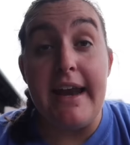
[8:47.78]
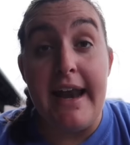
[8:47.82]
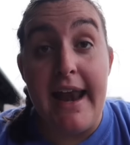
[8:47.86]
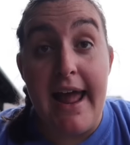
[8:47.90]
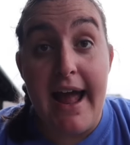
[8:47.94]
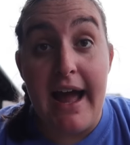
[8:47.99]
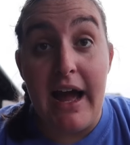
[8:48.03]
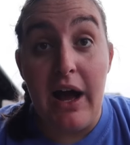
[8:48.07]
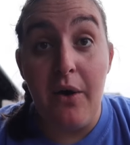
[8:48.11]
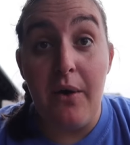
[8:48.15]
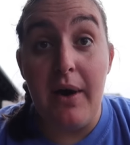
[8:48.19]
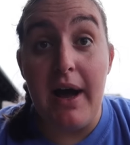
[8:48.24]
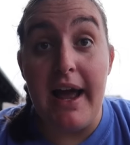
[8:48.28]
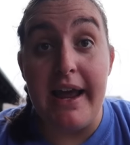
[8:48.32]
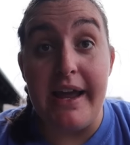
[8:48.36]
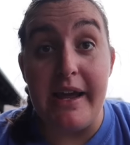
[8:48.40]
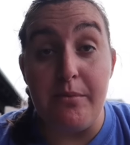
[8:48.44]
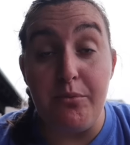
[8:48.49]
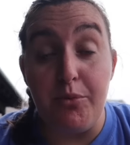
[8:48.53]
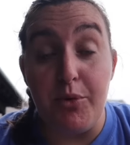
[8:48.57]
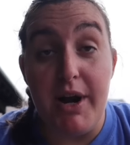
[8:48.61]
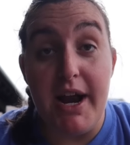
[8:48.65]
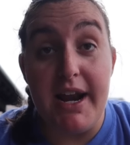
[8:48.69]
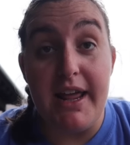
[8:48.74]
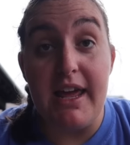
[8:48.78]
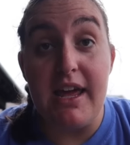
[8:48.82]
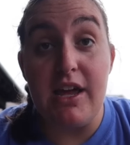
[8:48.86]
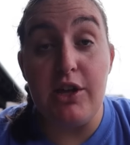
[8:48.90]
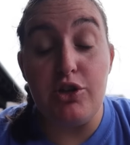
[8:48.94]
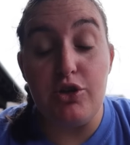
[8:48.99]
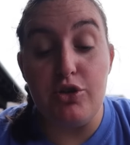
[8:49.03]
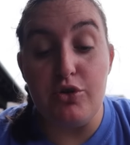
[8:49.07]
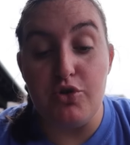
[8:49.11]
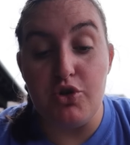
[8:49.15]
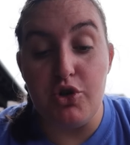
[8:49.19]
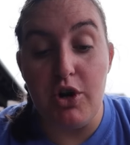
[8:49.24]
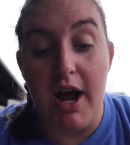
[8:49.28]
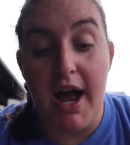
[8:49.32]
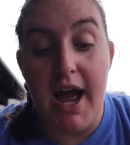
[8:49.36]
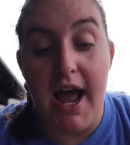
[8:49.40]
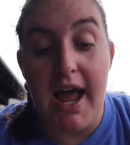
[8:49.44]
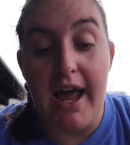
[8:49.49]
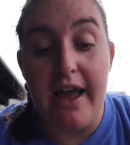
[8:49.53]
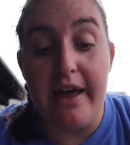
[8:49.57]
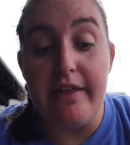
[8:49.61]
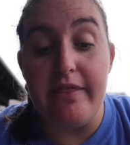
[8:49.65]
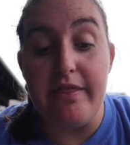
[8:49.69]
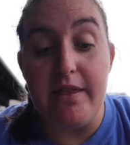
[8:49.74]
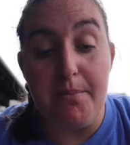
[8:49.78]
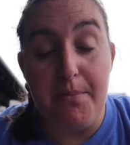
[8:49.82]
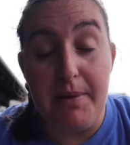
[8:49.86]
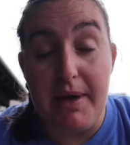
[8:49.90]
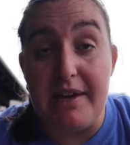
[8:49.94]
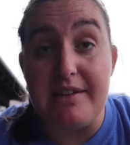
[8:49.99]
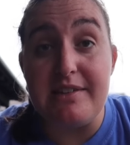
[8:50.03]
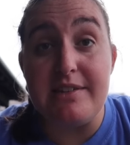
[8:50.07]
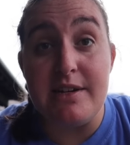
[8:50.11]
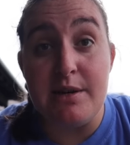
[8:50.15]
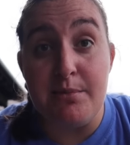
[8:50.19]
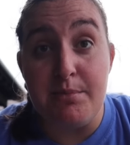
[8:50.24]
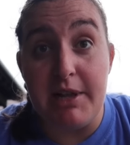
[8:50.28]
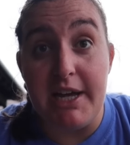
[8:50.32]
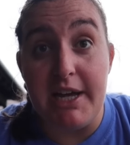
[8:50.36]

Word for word: Now I am ready to try the pigs in a